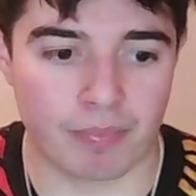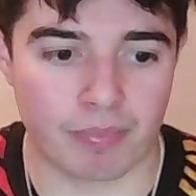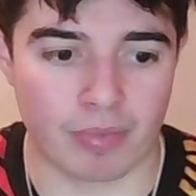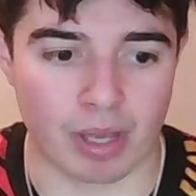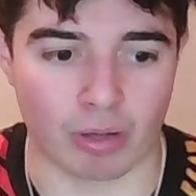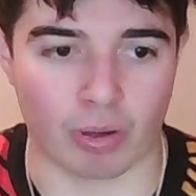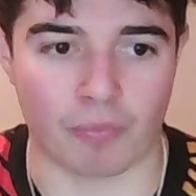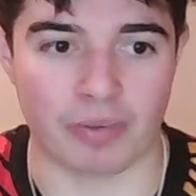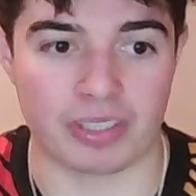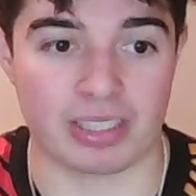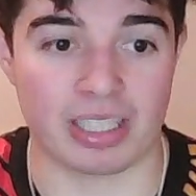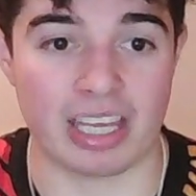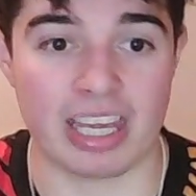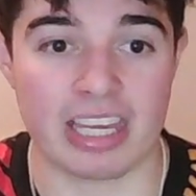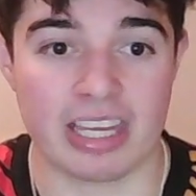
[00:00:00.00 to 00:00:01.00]
And
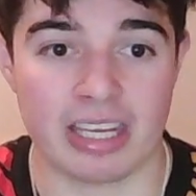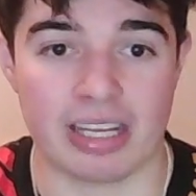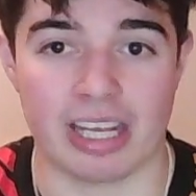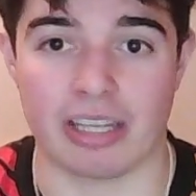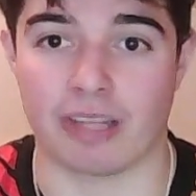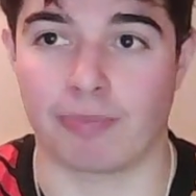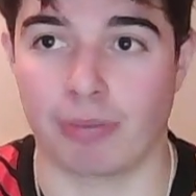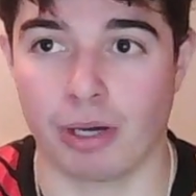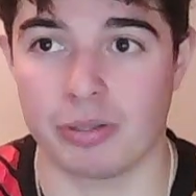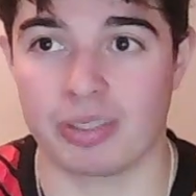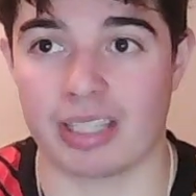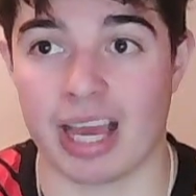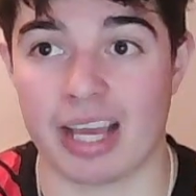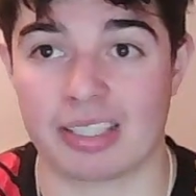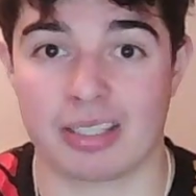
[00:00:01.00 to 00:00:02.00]
obviously, in the
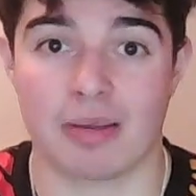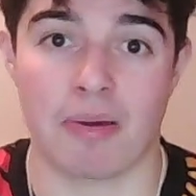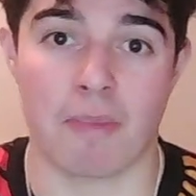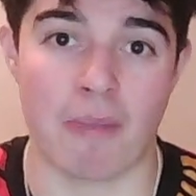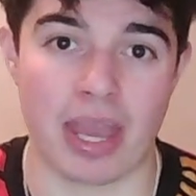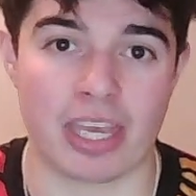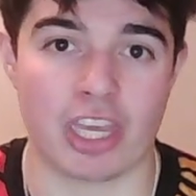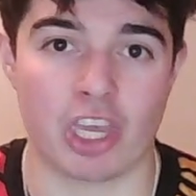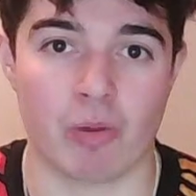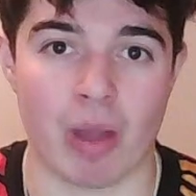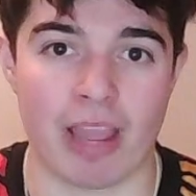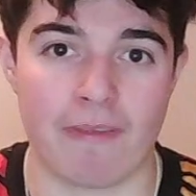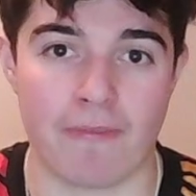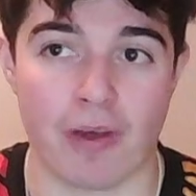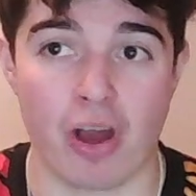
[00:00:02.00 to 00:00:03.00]
process, make
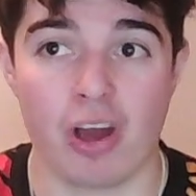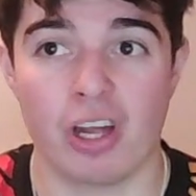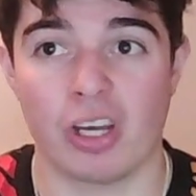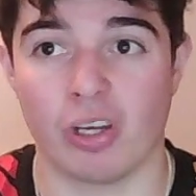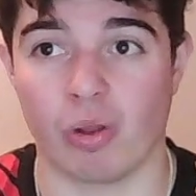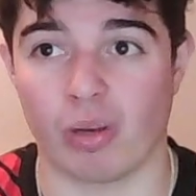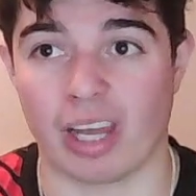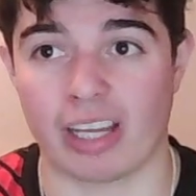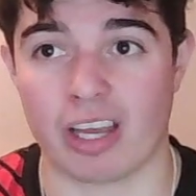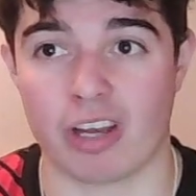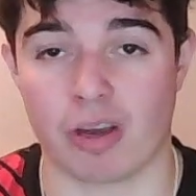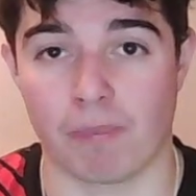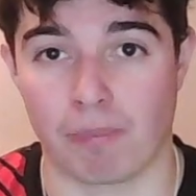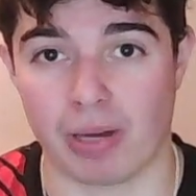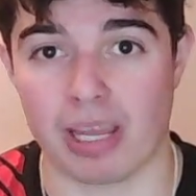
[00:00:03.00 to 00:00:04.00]
UEFA look like a
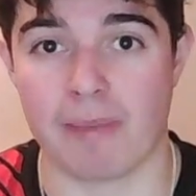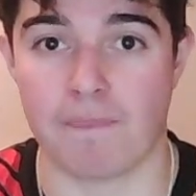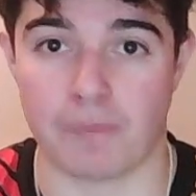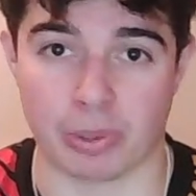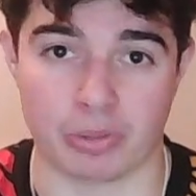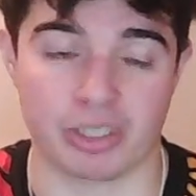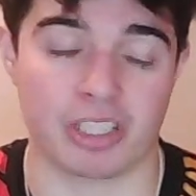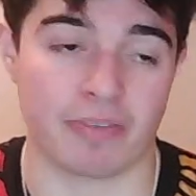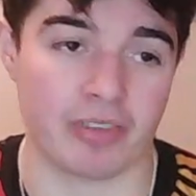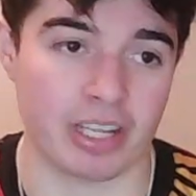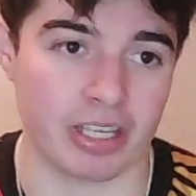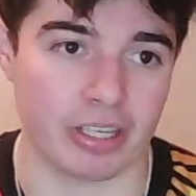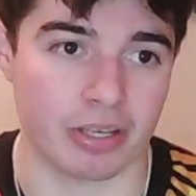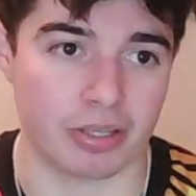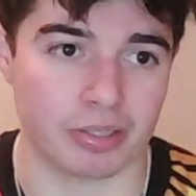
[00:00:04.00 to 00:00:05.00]
complete bunch of
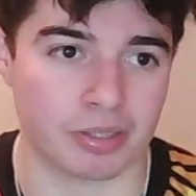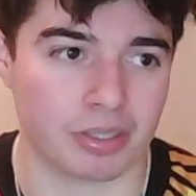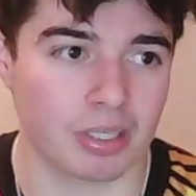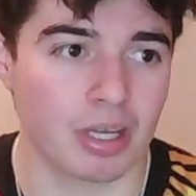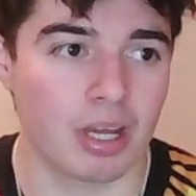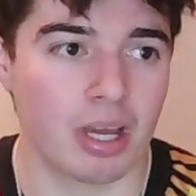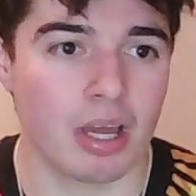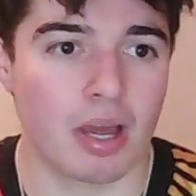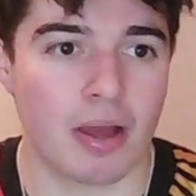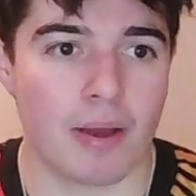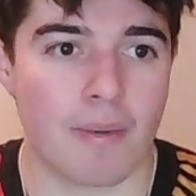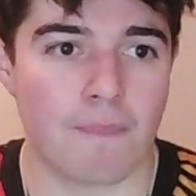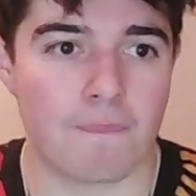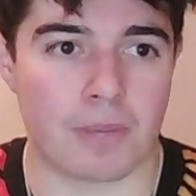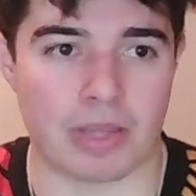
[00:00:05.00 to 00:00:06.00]
idiots.
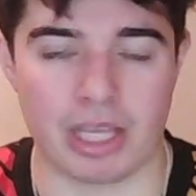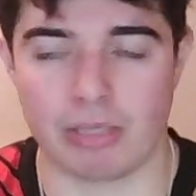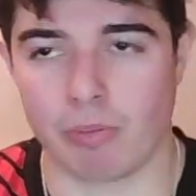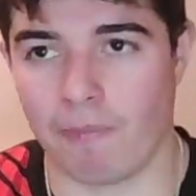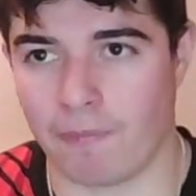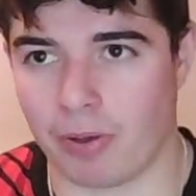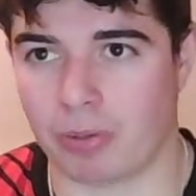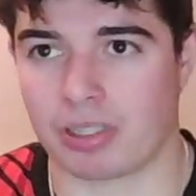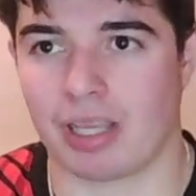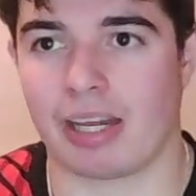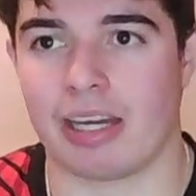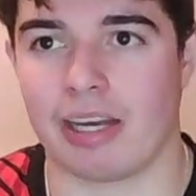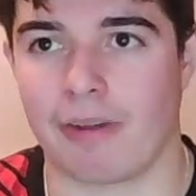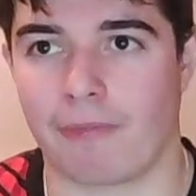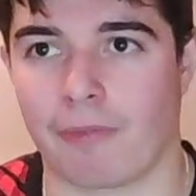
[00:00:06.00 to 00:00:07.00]
But this one feels slightly
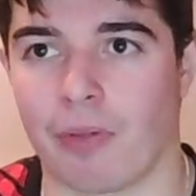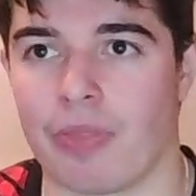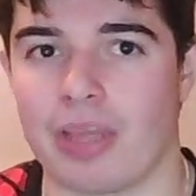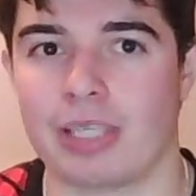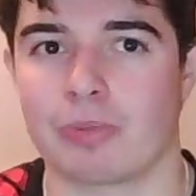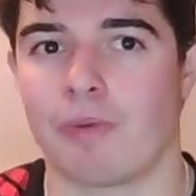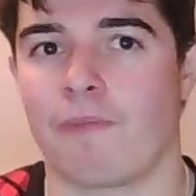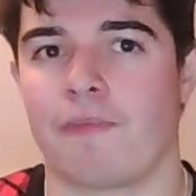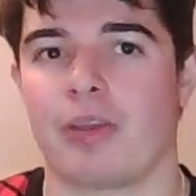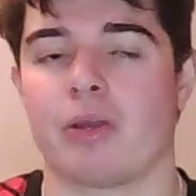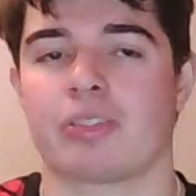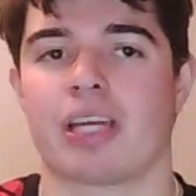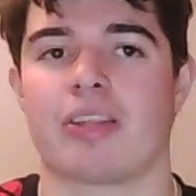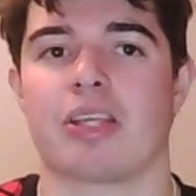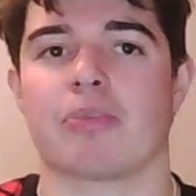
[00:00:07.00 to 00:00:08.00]
different. This one feels
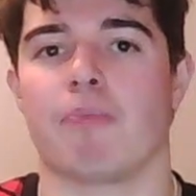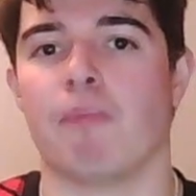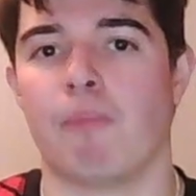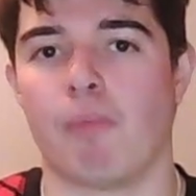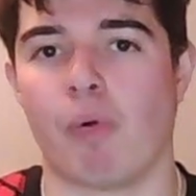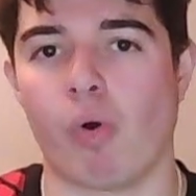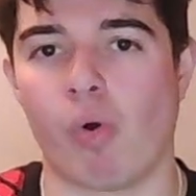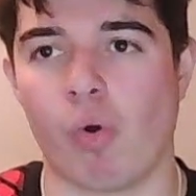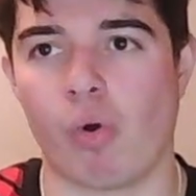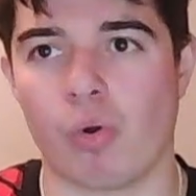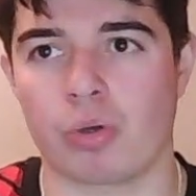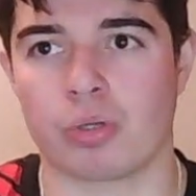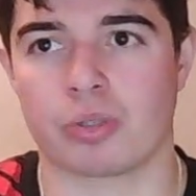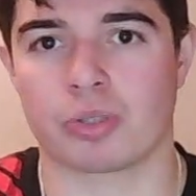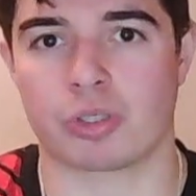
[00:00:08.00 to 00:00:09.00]
like there's
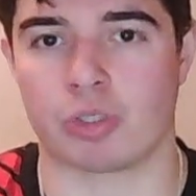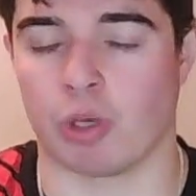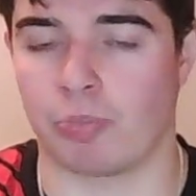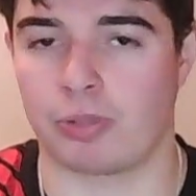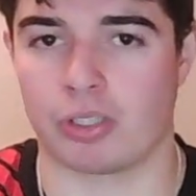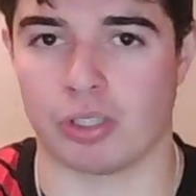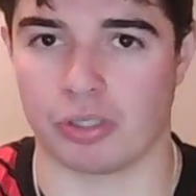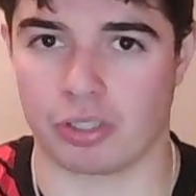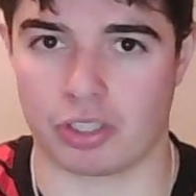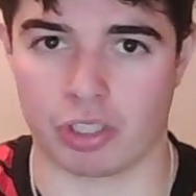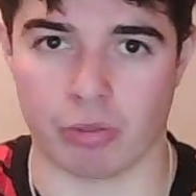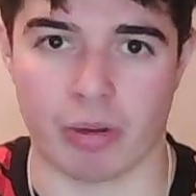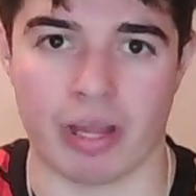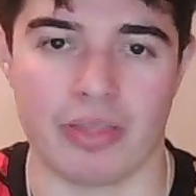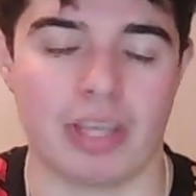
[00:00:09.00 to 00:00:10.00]
more substance
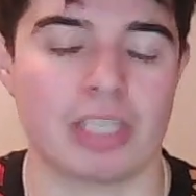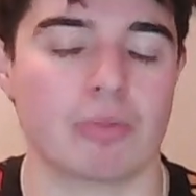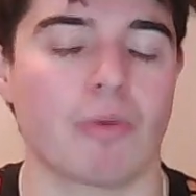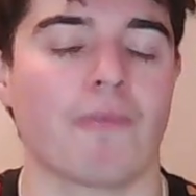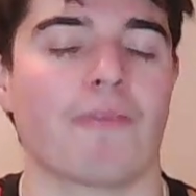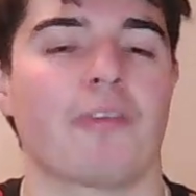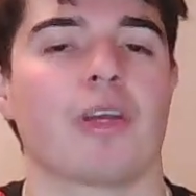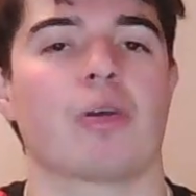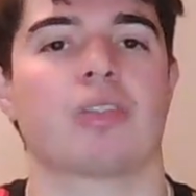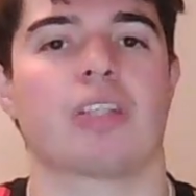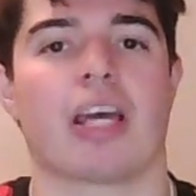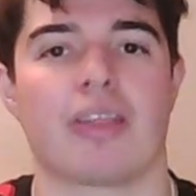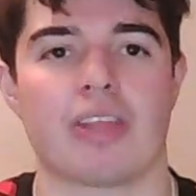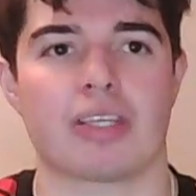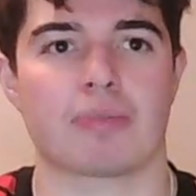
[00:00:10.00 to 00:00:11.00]
to it. This one feels
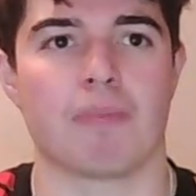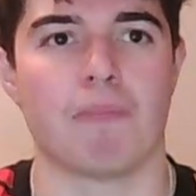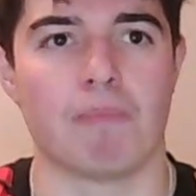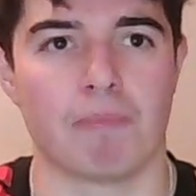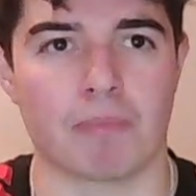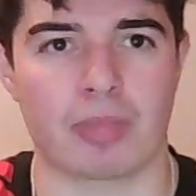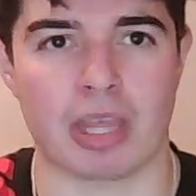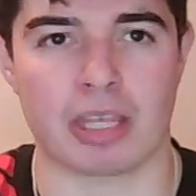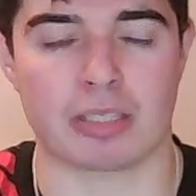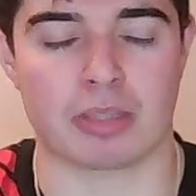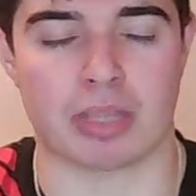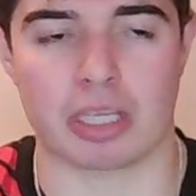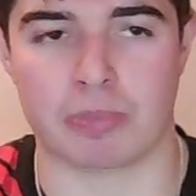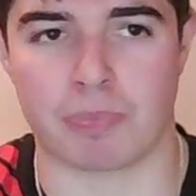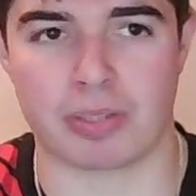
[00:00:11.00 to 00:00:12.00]
like
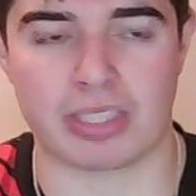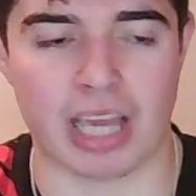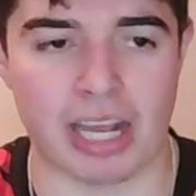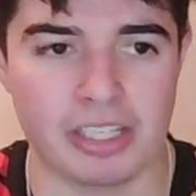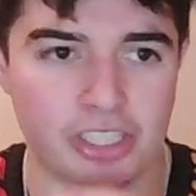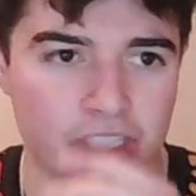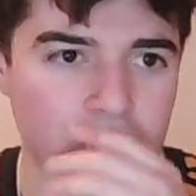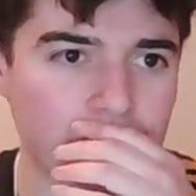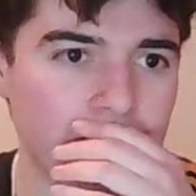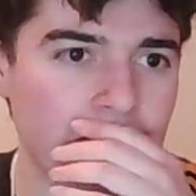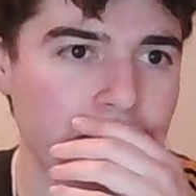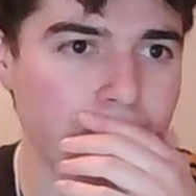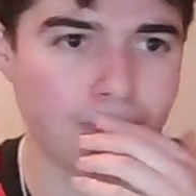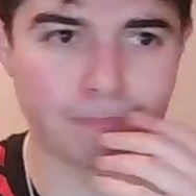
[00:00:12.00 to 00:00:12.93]
there's potentially